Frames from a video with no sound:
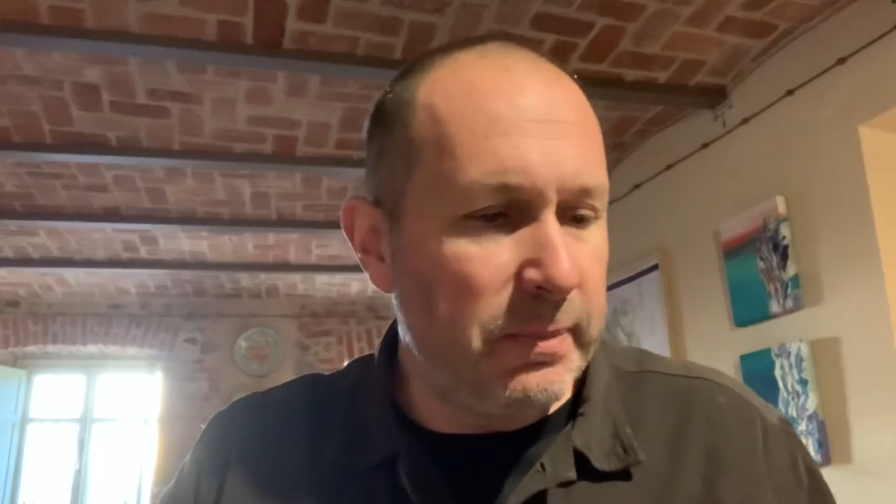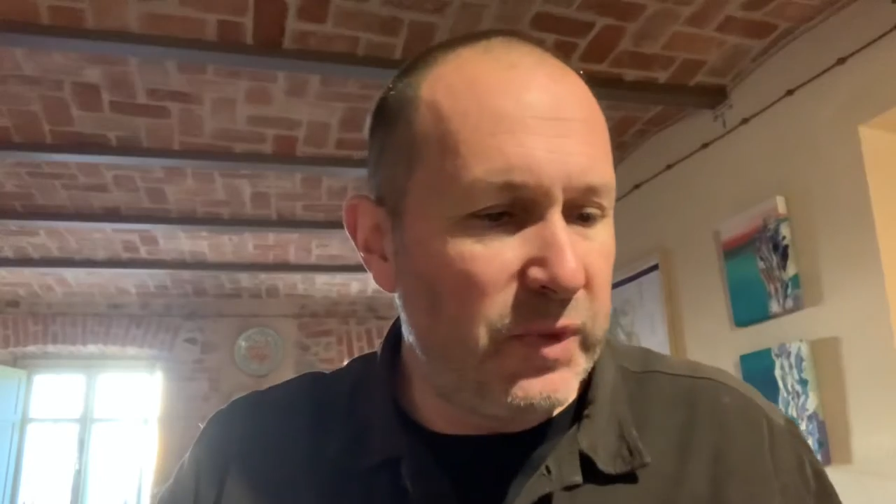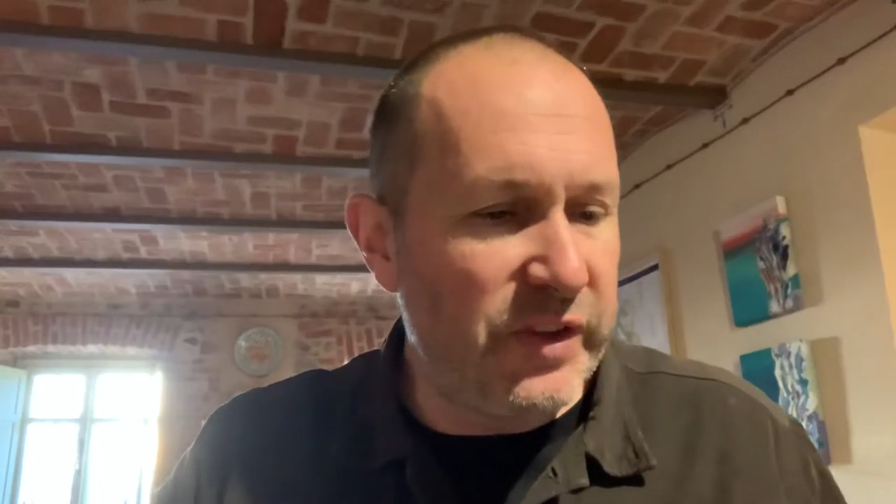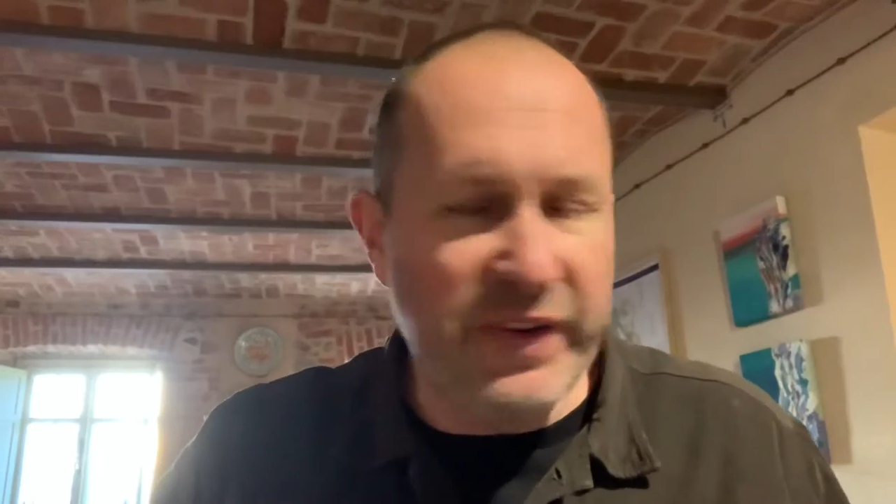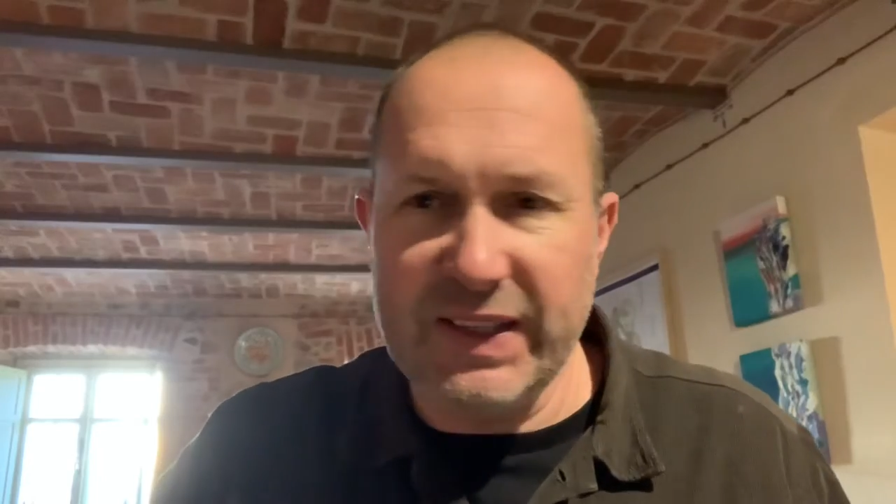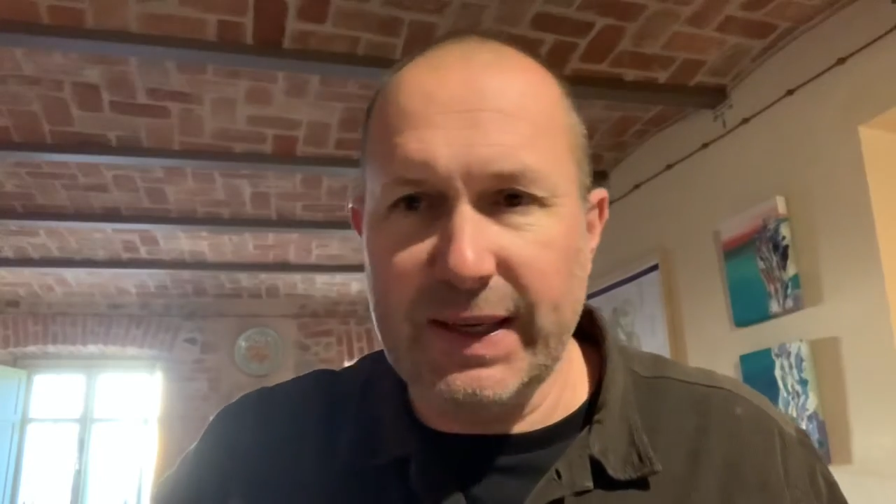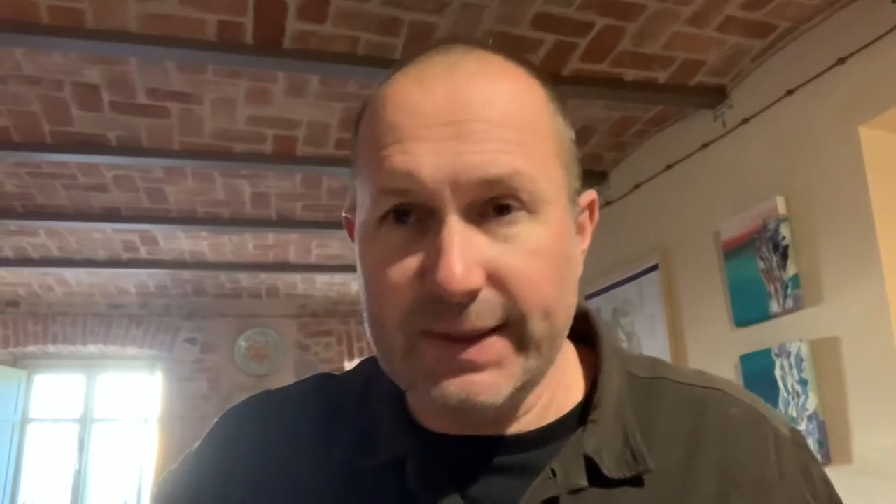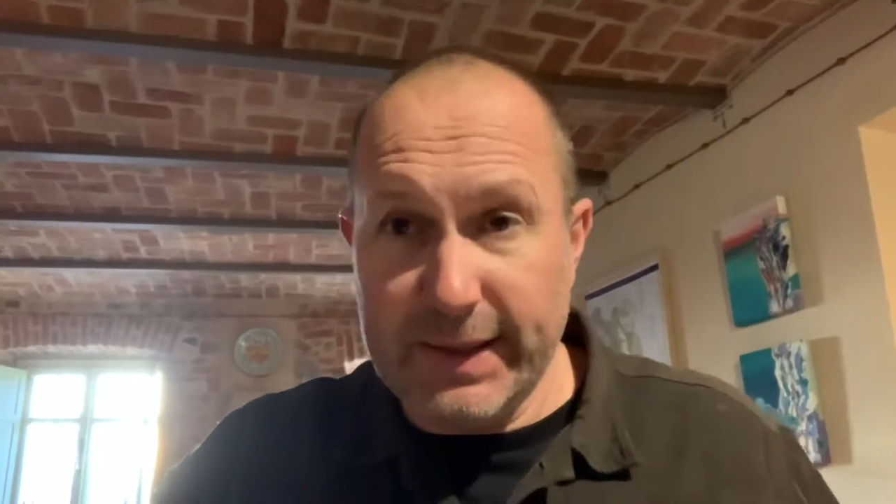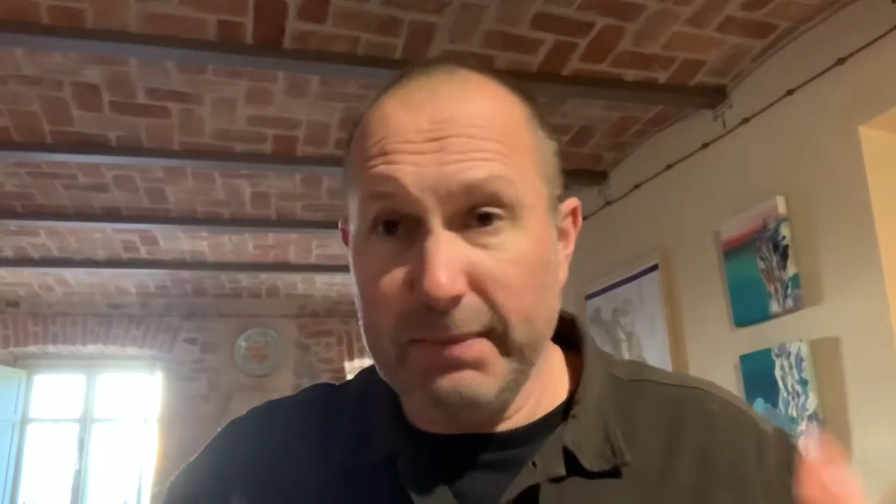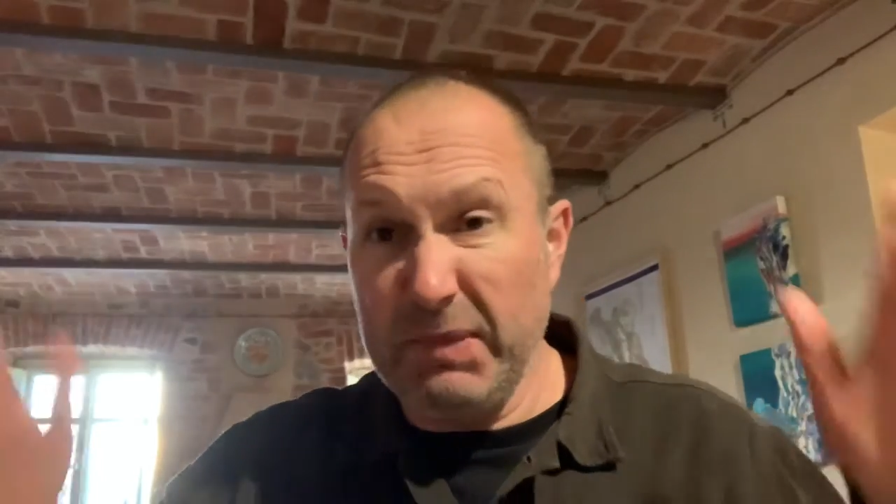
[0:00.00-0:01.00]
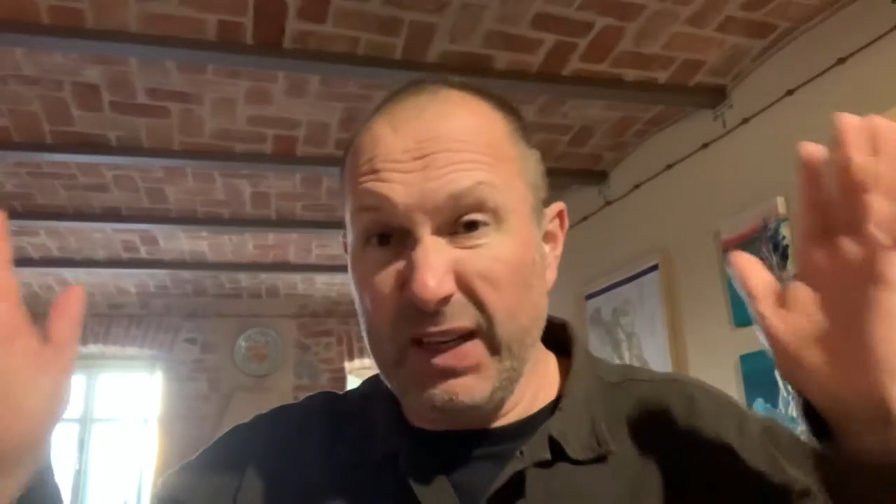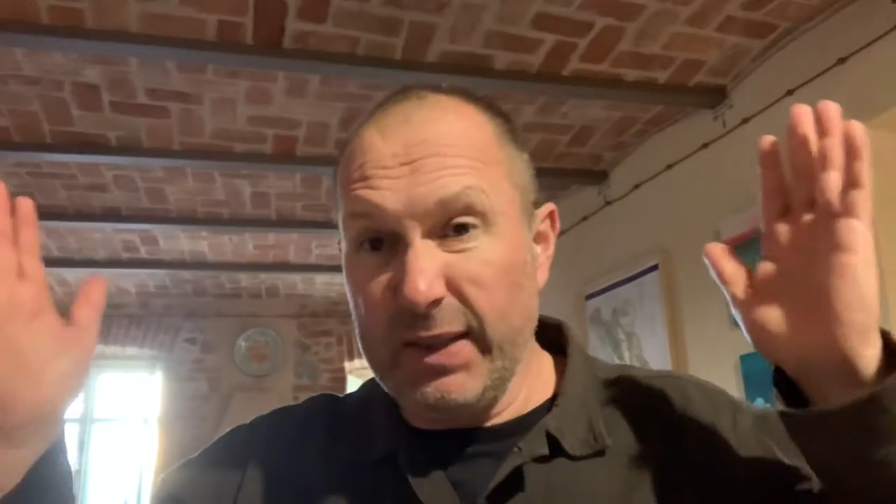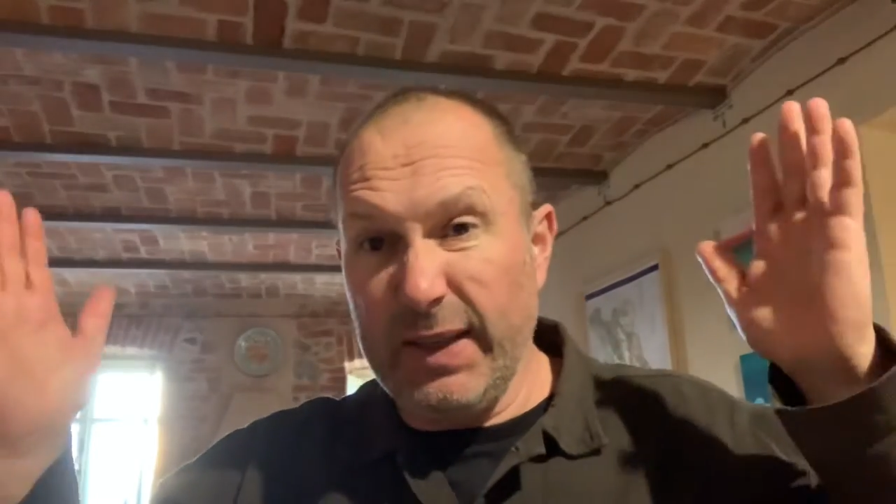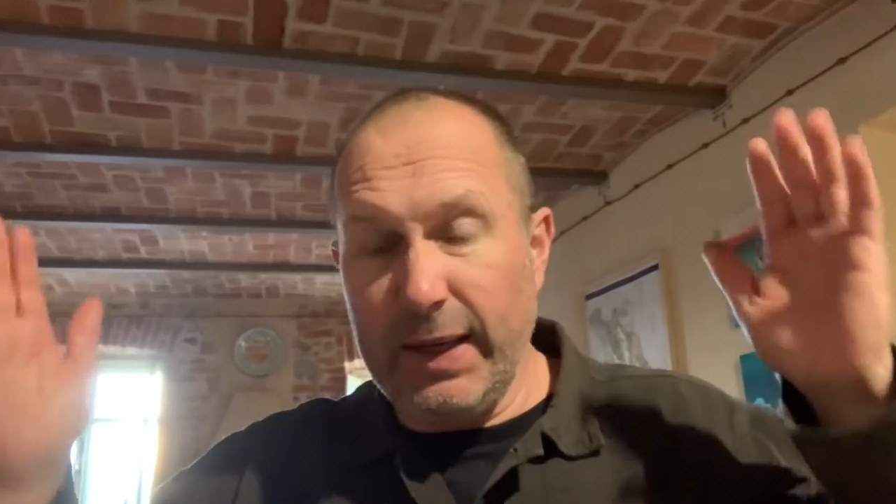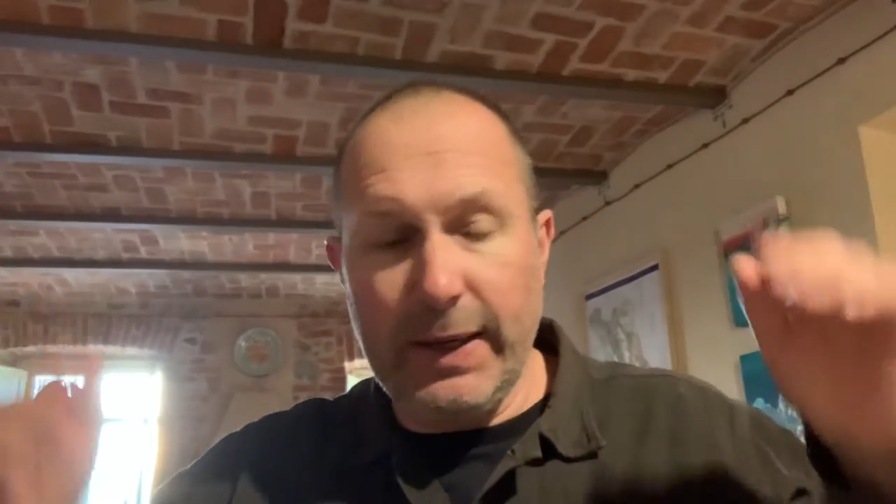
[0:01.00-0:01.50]
which are fantastic,
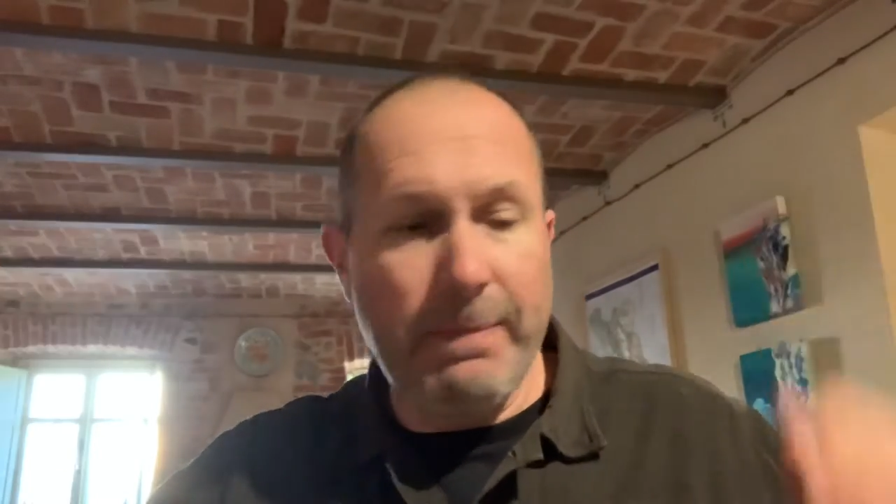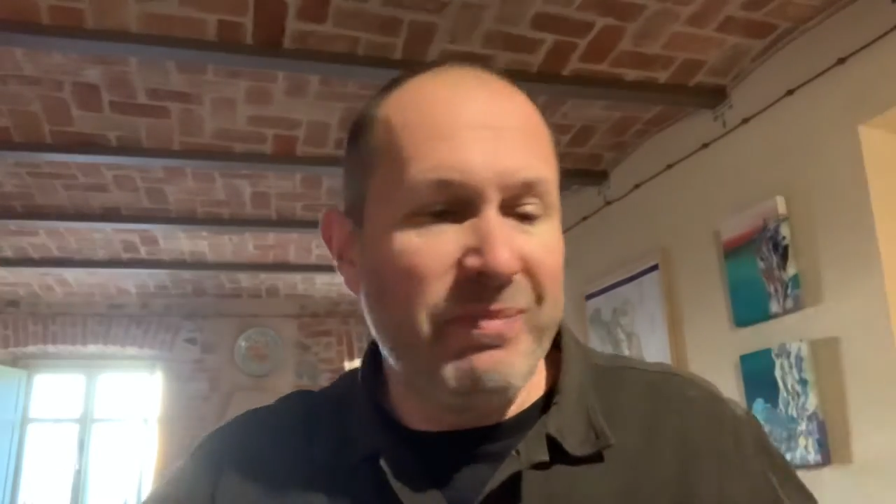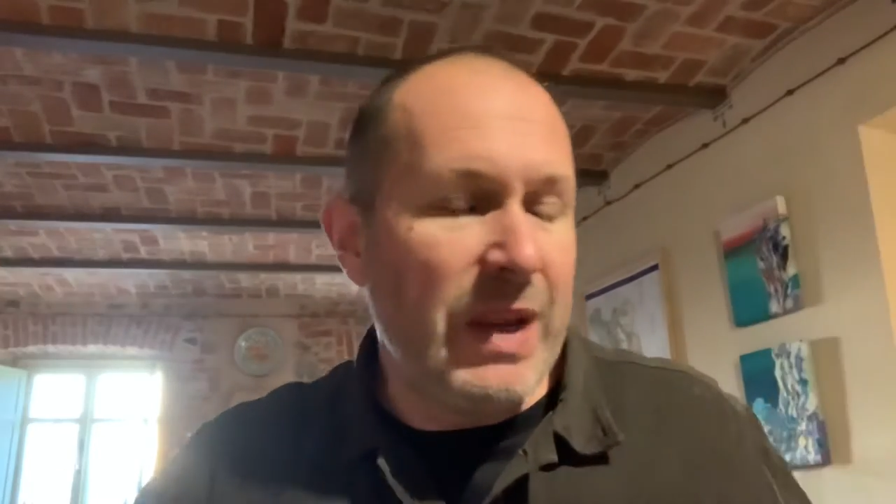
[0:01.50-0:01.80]
incidentally,